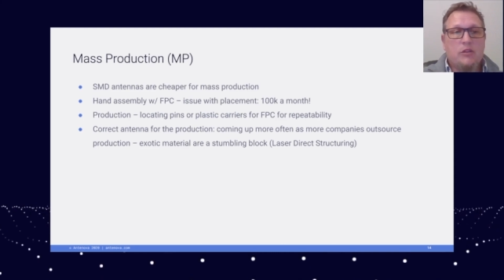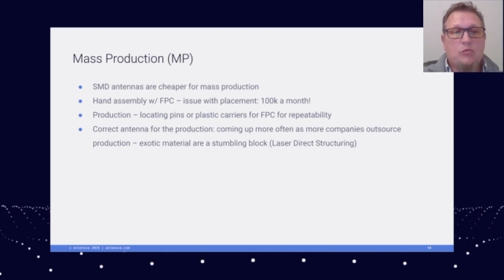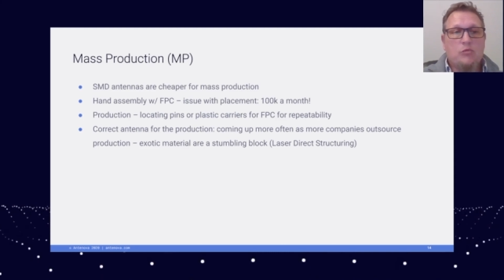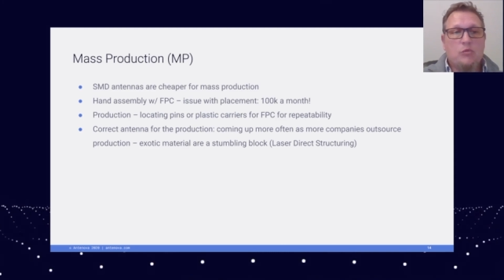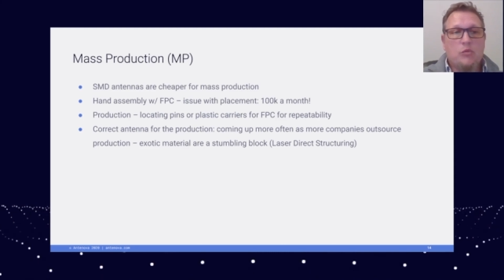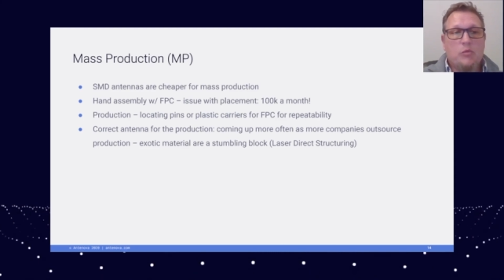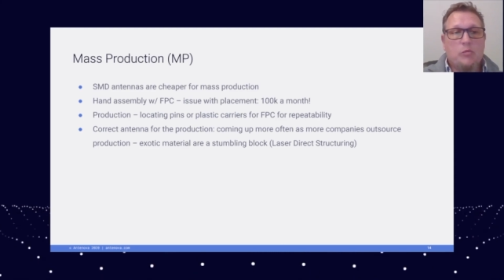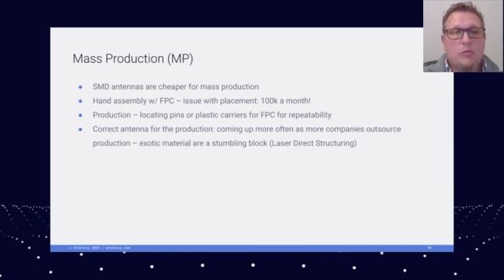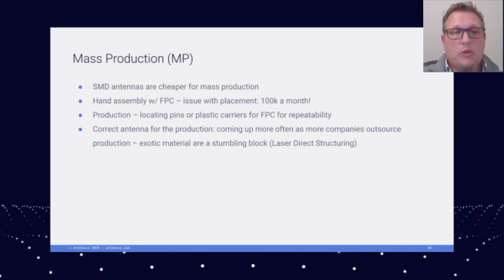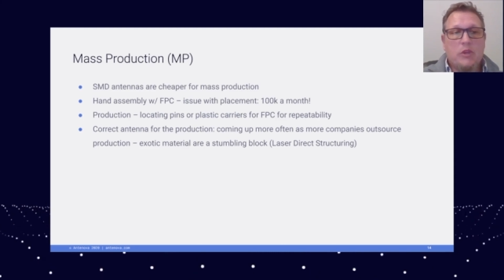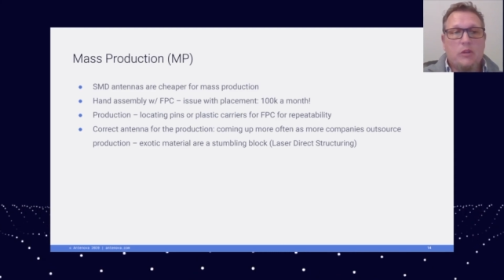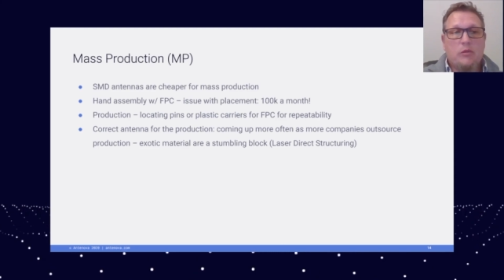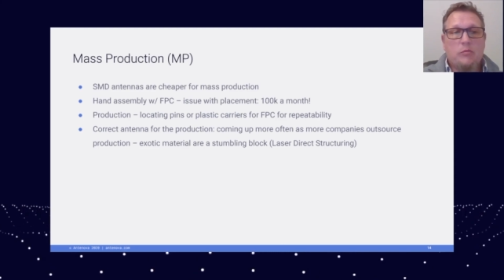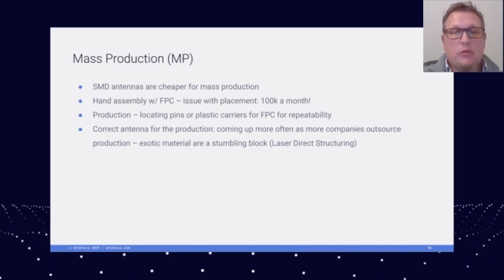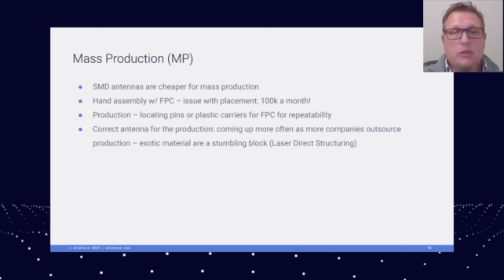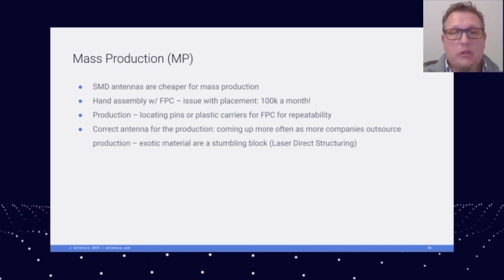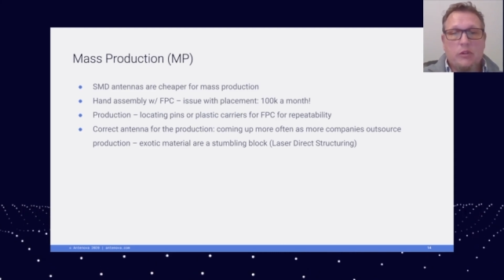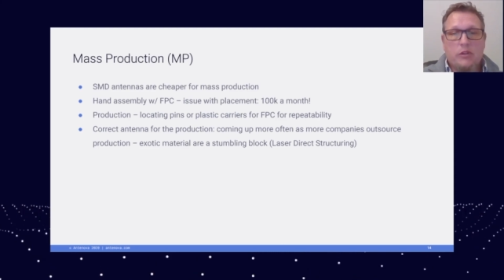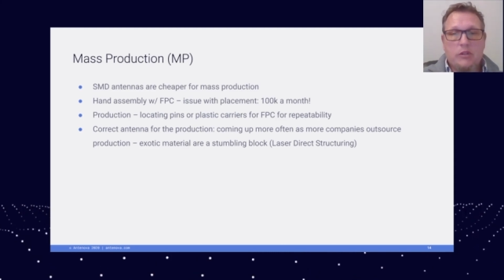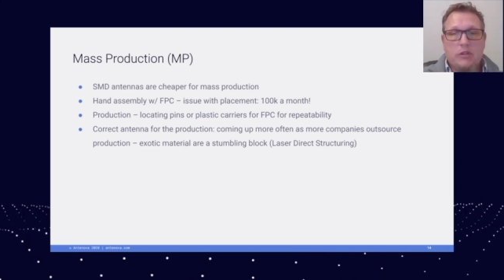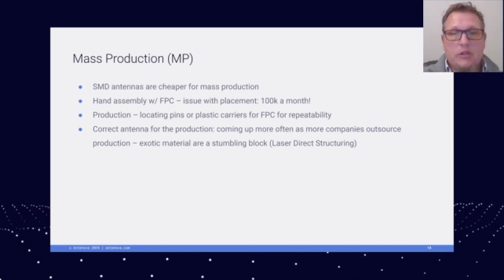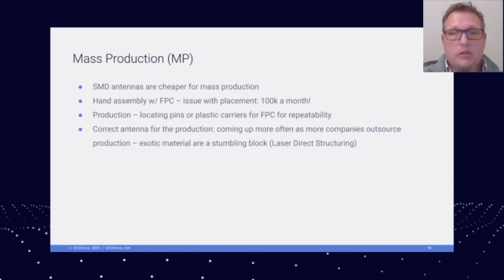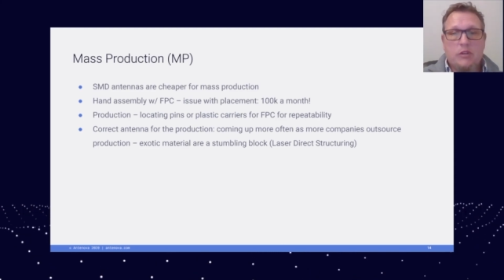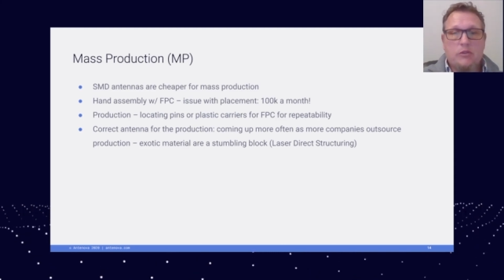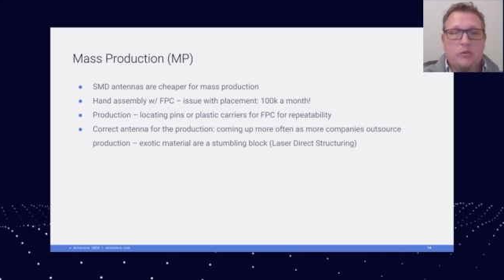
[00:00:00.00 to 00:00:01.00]

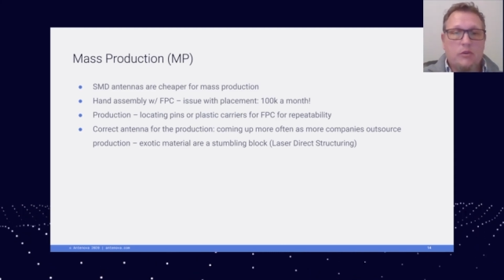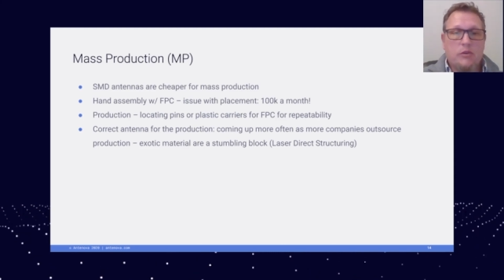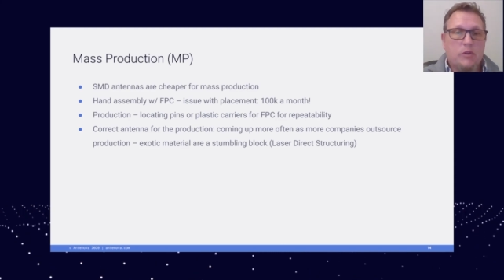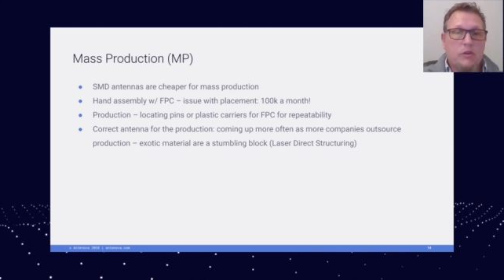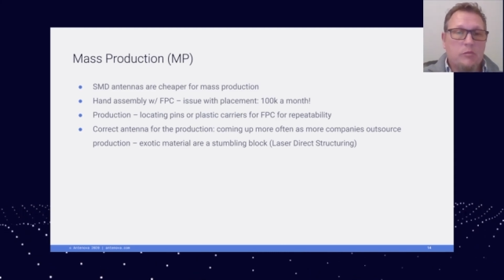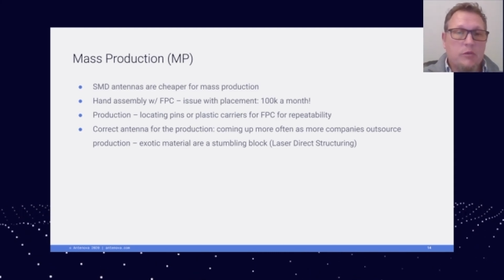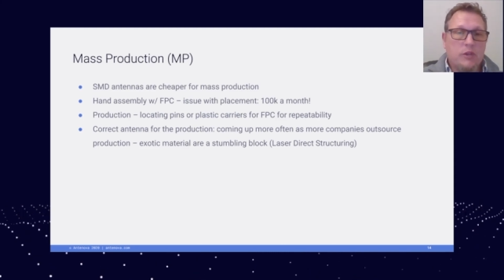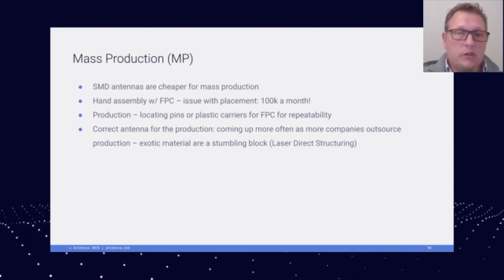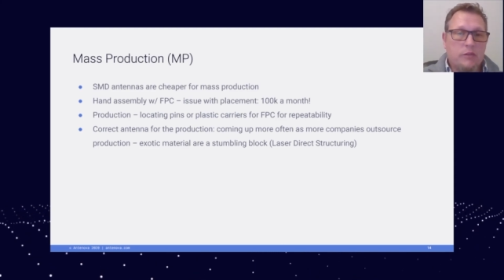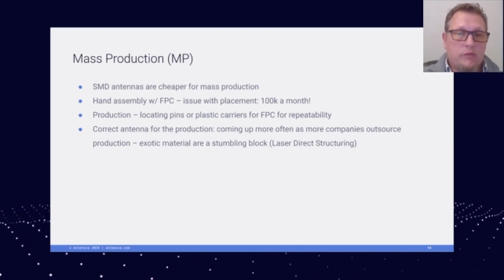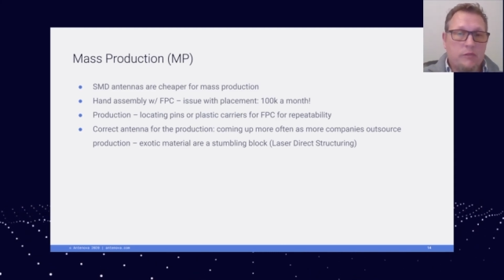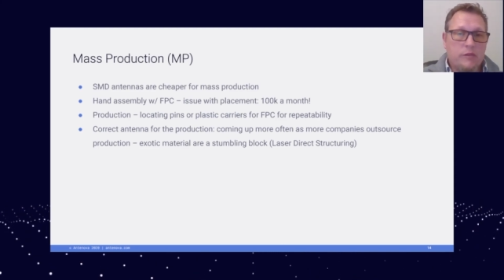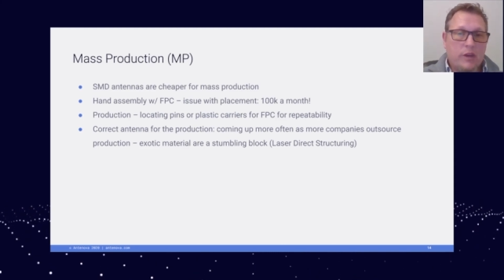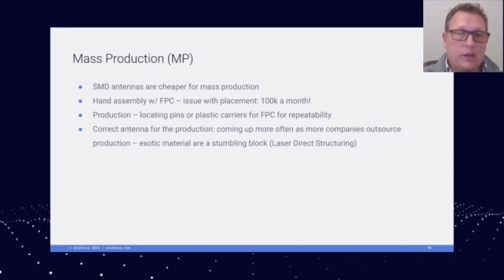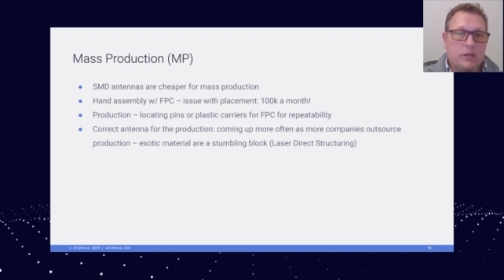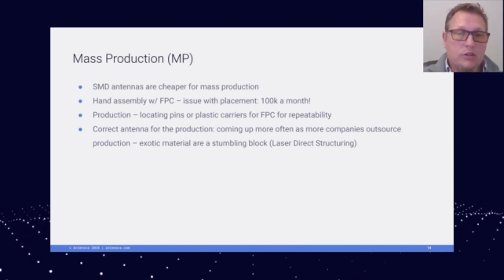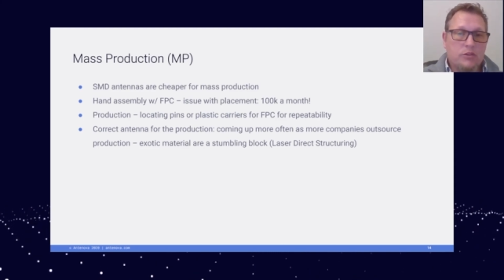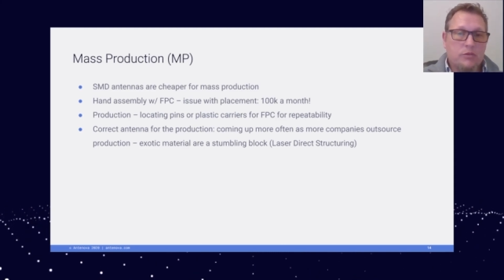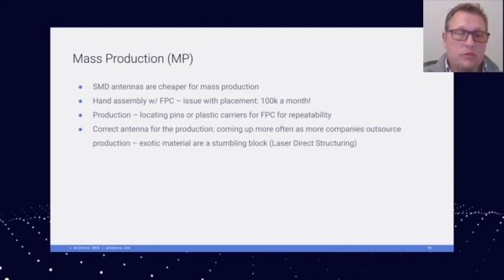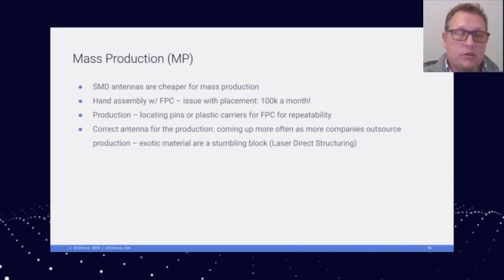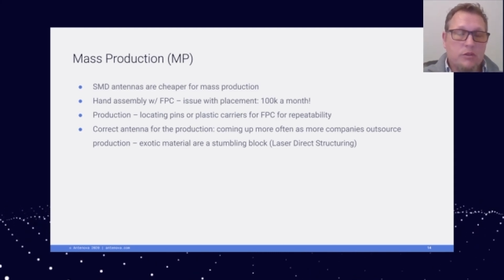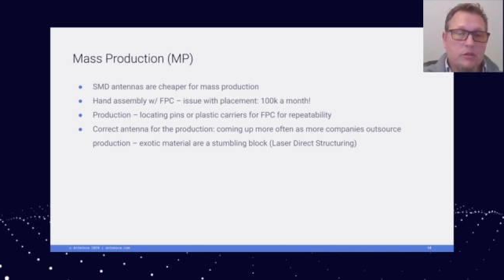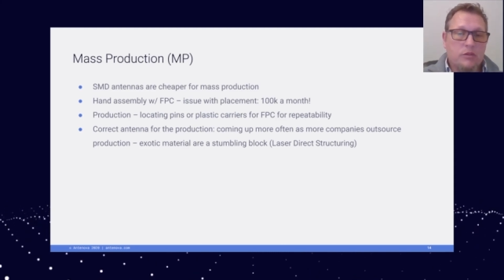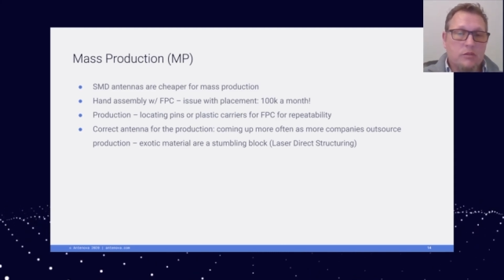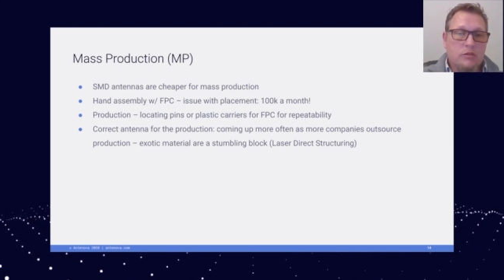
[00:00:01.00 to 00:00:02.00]
repeatability during
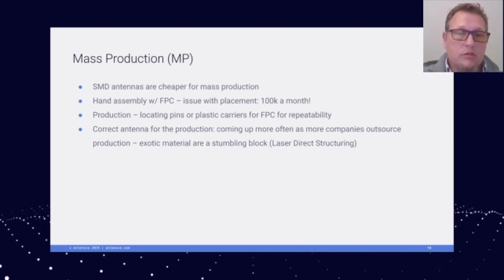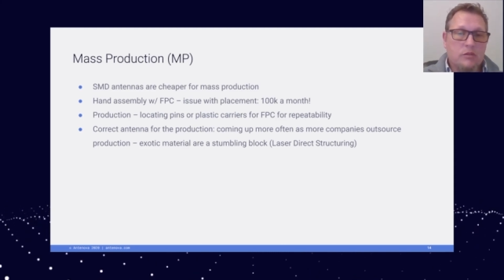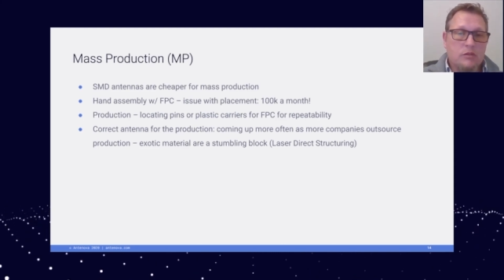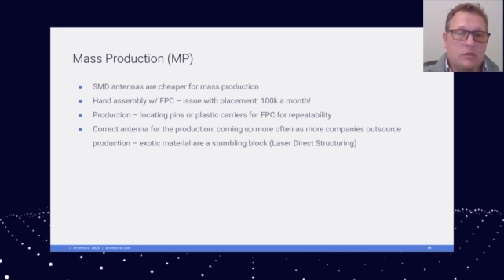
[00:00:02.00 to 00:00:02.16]
manufacturing.